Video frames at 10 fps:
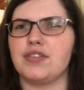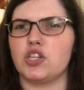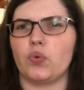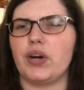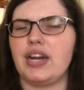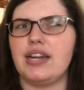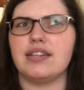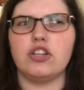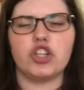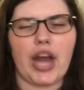stories
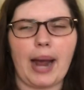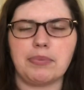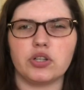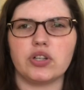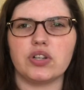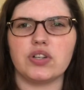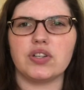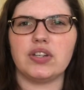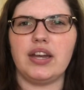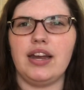and
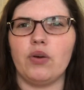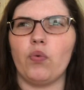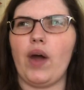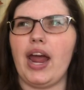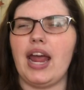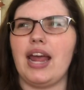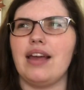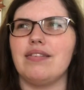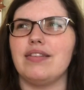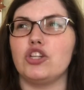chapters in a
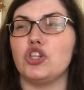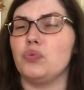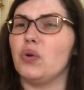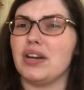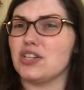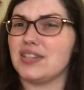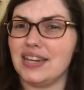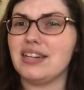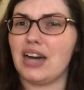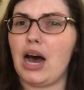way that you would a
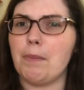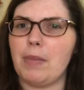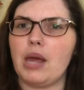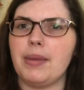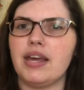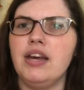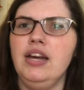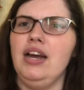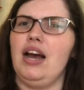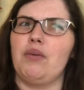sitcom, maybe,
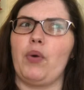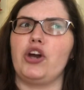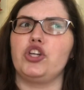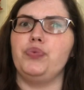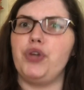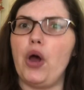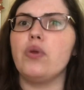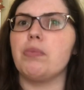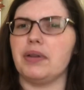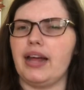where you know
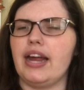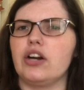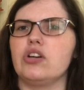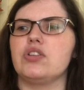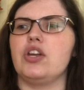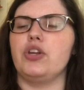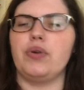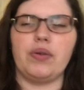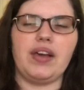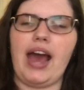the players and you
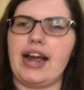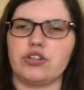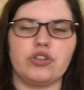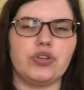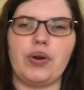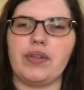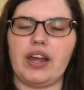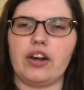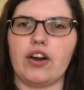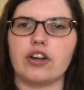know the actors, you know the
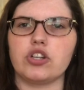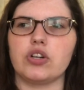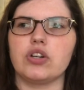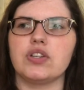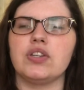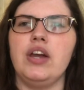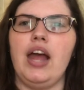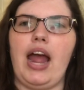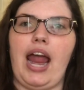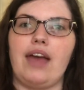characters,
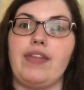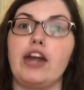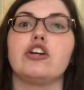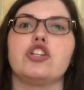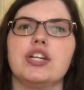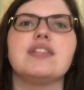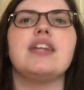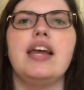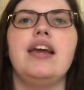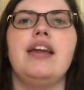and they are just
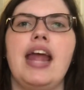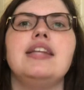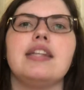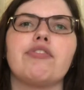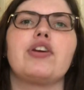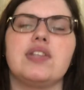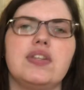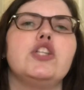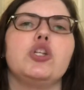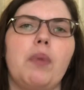in a different
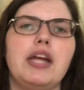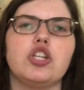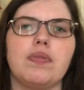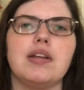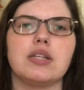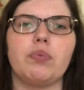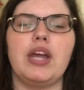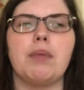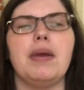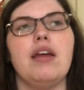situation this
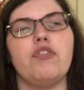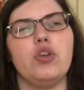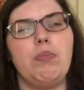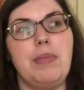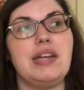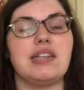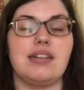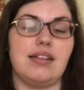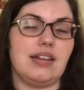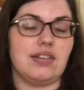week. But if you
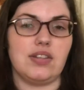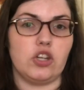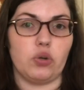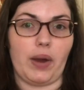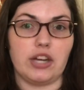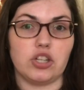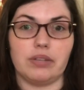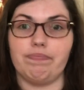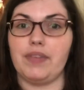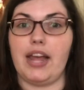missed this
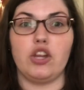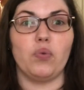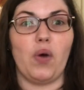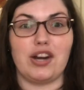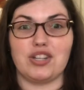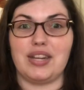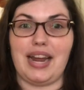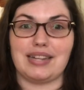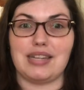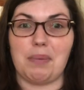situation and you watch the
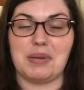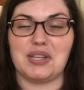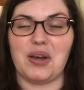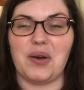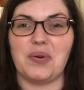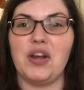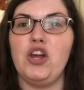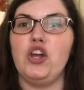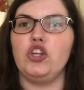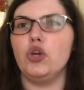next episode,
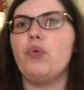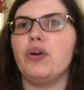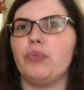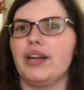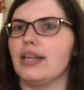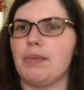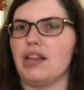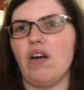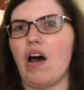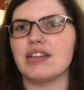you wouldn't really be
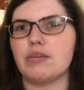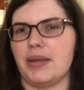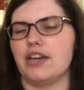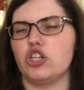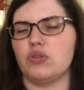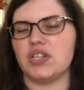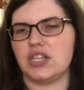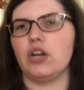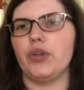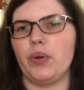lost because you
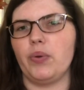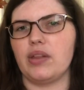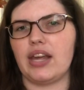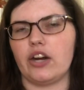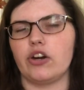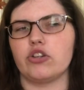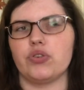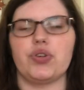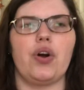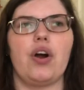still know who the
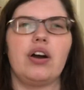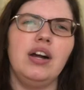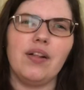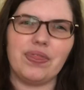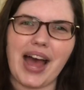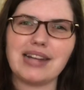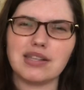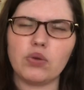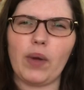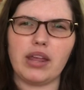characters are.
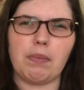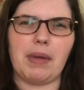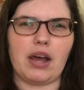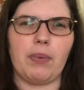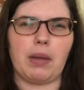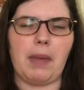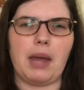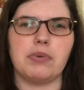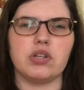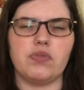That's the way the Pickwick
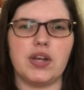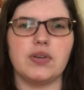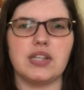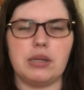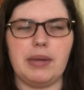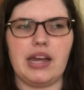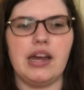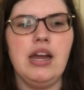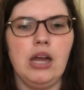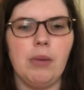Papers feels to me.
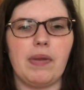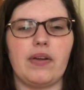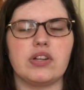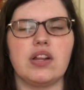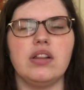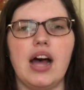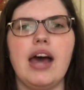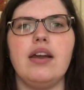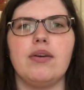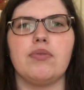But there's a
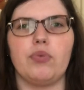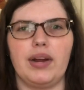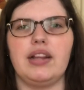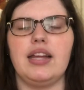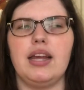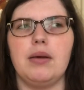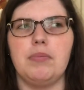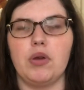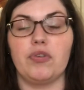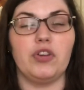lot of really
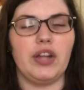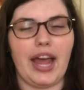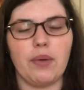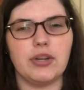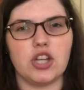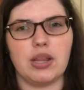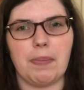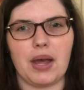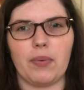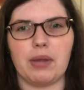beautiful language in the
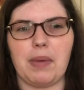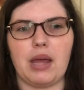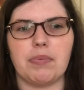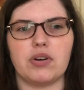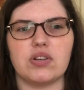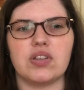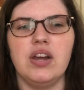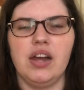Pickwick Papers